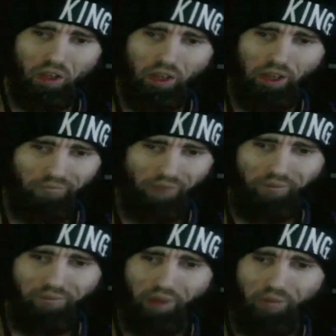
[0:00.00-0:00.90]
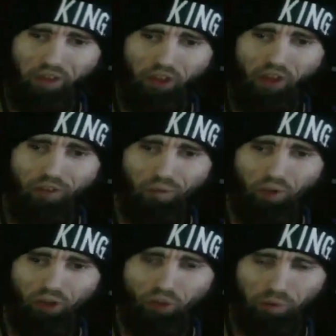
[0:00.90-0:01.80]
And my family does
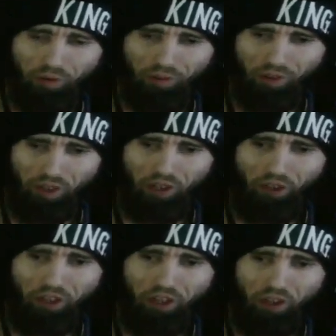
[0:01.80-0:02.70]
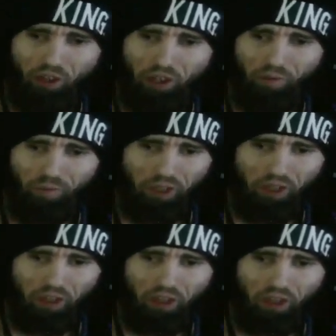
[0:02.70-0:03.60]
want to proceed legally with